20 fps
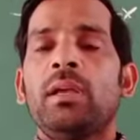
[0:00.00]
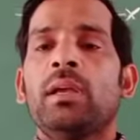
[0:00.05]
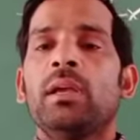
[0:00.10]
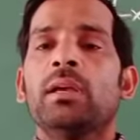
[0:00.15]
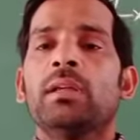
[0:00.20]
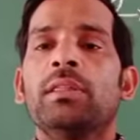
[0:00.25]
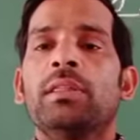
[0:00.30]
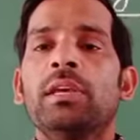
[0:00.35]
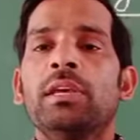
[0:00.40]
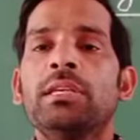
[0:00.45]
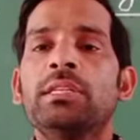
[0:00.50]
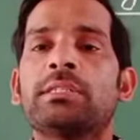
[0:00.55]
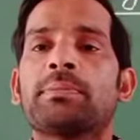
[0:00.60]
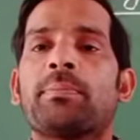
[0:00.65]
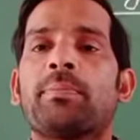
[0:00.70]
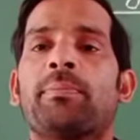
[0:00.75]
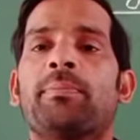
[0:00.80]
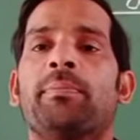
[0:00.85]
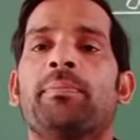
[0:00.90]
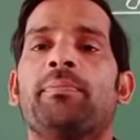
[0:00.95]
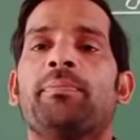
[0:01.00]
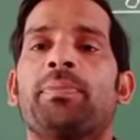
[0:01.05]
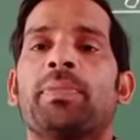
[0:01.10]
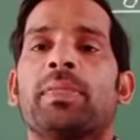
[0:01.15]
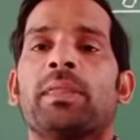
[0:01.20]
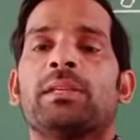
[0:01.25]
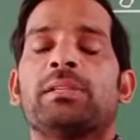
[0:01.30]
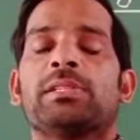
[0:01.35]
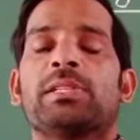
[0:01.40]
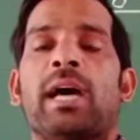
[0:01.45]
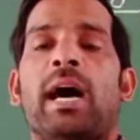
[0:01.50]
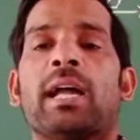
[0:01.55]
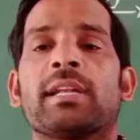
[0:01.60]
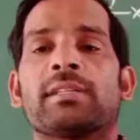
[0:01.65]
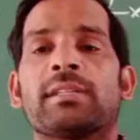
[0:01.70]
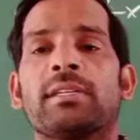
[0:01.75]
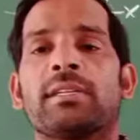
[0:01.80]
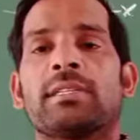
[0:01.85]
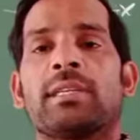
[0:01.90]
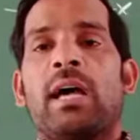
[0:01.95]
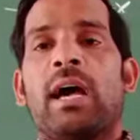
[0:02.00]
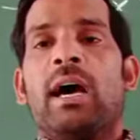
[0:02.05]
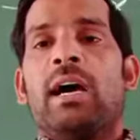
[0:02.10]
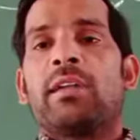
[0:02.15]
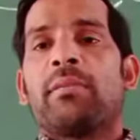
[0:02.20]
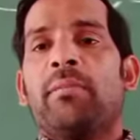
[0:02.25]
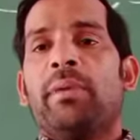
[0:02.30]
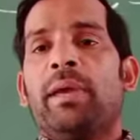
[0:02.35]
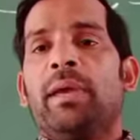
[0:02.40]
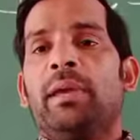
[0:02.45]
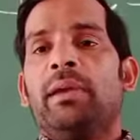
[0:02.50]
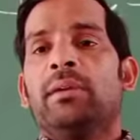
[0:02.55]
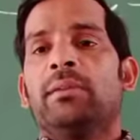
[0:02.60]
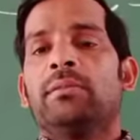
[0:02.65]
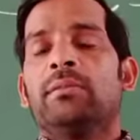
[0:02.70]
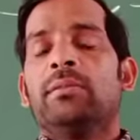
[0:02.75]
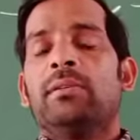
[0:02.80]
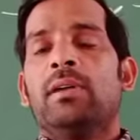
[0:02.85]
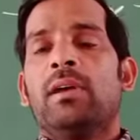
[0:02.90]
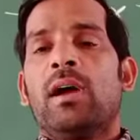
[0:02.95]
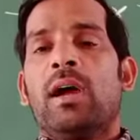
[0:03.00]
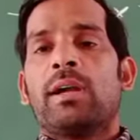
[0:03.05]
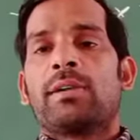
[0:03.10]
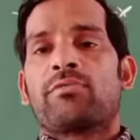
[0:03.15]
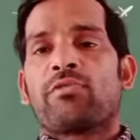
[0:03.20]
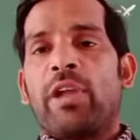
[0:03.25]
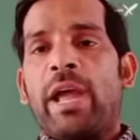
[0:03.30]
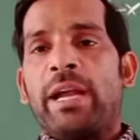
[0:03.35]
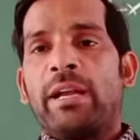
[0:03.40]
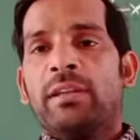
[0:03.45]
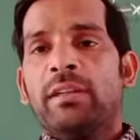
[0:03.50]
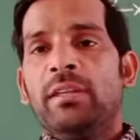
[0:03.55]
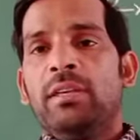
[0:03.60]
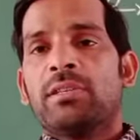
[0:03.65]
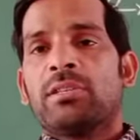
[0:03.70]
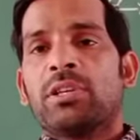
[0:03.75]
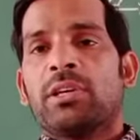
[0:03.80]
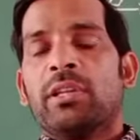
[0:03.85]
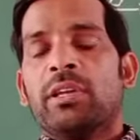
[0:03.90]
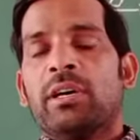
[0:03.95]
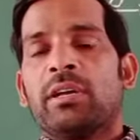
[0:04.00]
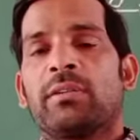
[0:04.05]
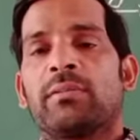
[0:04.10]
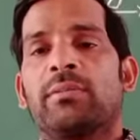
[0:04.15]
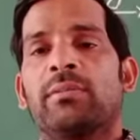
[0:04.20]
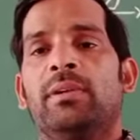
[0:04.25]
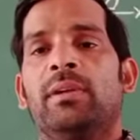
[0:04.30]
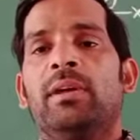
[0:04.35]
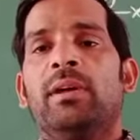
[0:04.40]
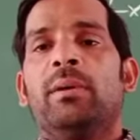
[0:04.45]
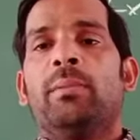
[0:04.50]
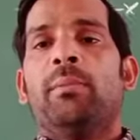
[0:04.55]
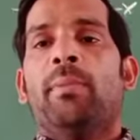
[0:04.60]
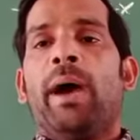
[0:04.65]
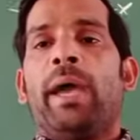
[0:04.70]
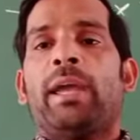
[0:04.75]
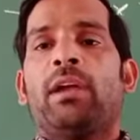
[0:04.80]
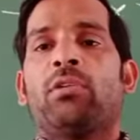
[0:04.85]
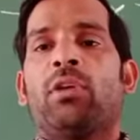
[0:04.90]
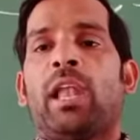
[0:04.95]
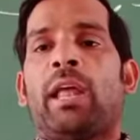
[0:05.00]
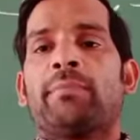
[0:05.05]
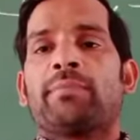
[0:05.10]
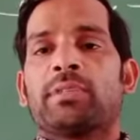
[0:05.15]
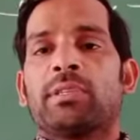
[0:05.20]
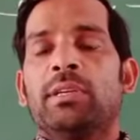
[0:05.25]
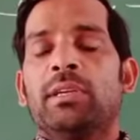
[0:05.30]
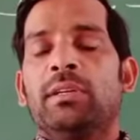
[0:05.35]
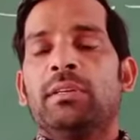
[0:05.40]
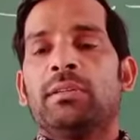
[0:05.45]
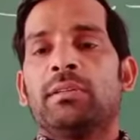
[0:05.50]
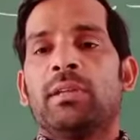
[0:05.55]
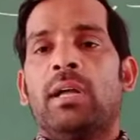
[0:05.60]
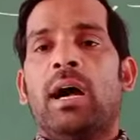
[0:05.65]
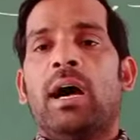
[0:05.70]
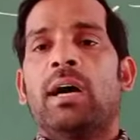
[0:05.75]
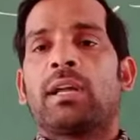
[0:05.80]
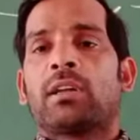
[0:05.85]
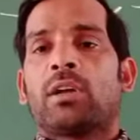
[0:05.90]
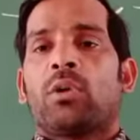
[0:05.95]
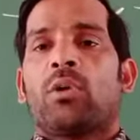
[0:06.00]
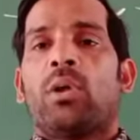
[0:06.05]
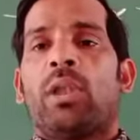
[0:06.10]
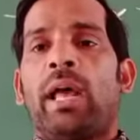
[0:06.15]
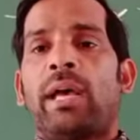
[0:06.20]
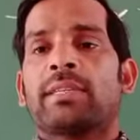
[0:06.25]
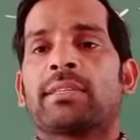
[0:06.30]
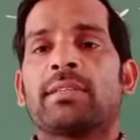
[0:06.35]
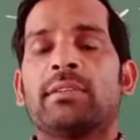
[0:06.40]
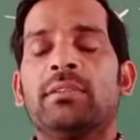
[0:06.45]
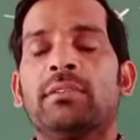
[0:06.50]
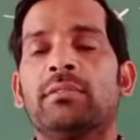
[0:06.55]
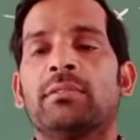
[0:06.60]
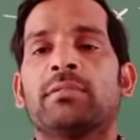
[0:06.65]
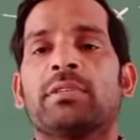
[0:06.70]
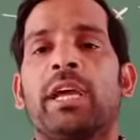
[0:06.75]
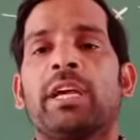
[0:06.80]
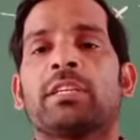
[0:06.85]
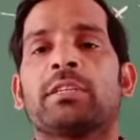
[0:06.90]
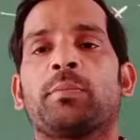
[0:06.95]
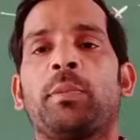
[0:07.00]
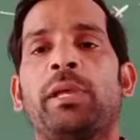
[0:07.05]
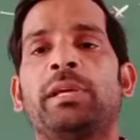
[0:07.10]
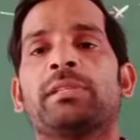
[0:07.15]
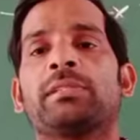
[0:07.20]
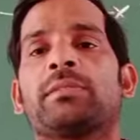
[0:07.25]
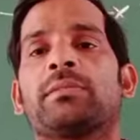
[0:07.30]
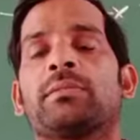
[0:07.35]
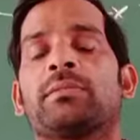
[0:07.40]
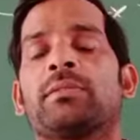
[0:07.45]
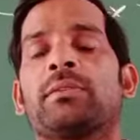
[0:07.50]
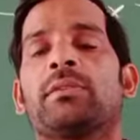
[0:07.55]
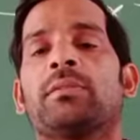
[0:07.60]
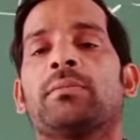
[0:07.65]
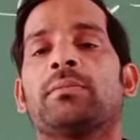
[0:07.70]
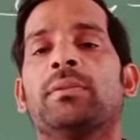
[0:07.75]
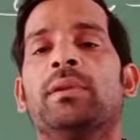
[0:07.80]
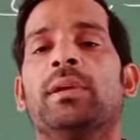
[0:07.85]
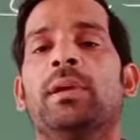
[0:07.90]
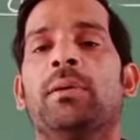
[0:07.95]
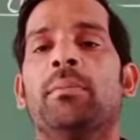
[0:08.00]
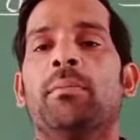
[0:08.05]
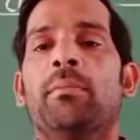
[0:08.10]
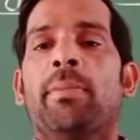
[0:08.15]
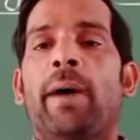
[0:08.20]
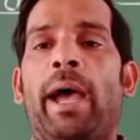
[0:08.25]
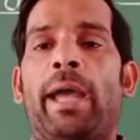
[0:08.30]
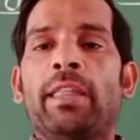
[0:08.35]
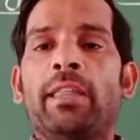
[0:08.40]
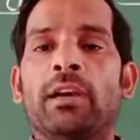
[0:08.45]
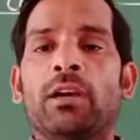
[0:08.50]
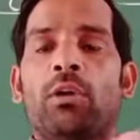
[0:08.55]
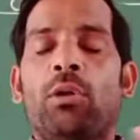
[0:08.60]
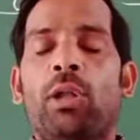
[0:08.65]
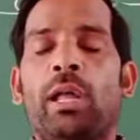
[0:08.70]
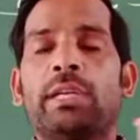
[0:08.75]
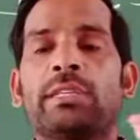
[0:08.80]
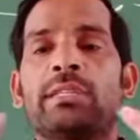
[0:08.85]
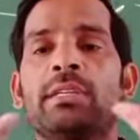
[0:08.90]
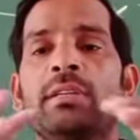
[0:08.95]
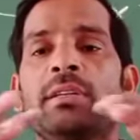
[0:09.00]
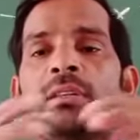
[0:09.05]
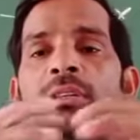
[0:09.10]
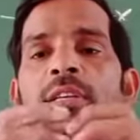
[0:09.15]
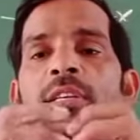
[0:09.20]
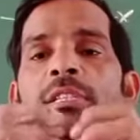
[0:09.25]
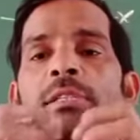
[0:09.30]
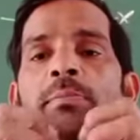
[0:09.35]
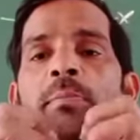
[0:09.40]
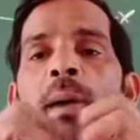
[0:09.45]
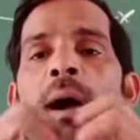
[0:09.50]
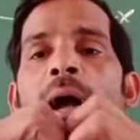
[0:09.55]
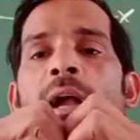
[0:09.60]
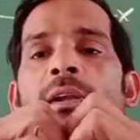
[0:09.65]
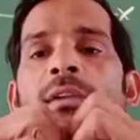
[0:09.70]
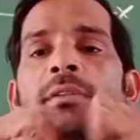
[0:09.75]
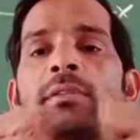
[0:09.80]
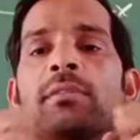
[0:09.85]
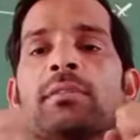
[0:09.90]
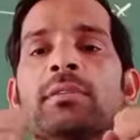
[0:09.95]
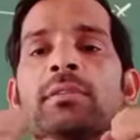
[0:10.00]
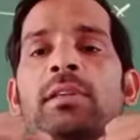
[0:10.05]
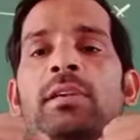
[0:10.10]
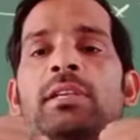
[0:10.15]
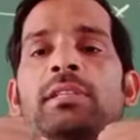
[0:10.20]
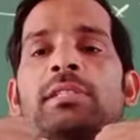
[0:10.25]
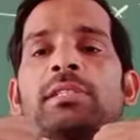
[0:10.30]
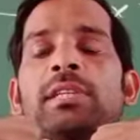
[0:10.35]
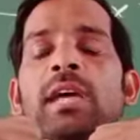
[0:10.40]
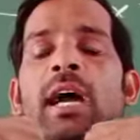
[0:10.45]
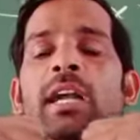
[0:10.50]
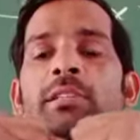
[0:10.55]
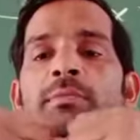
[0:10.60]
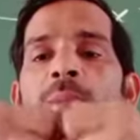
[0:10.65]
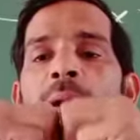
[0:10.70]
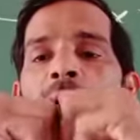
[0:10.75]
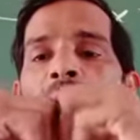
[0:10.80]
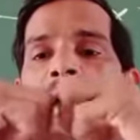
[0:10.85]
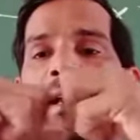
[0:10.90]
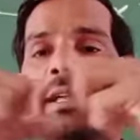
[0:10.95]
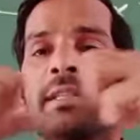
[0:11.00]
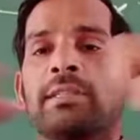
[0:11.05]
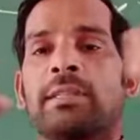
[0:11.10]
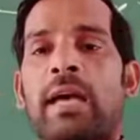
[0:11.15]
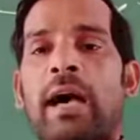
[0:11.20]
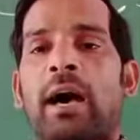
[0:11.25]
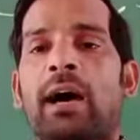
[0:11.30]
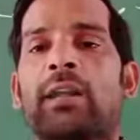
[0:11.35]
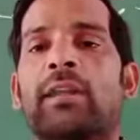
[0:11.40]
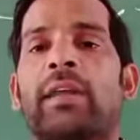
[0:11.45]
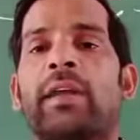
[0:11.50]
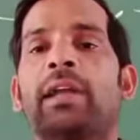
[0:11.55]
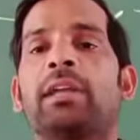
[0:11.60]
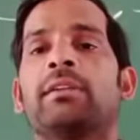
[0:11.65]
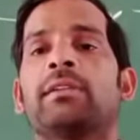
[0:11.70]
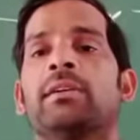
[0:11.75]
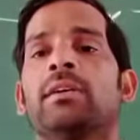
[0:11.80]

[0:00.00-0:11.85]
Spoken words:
These charges are may attract each other by collapsing, or collision takes place. By the collapsing, the charge particles are get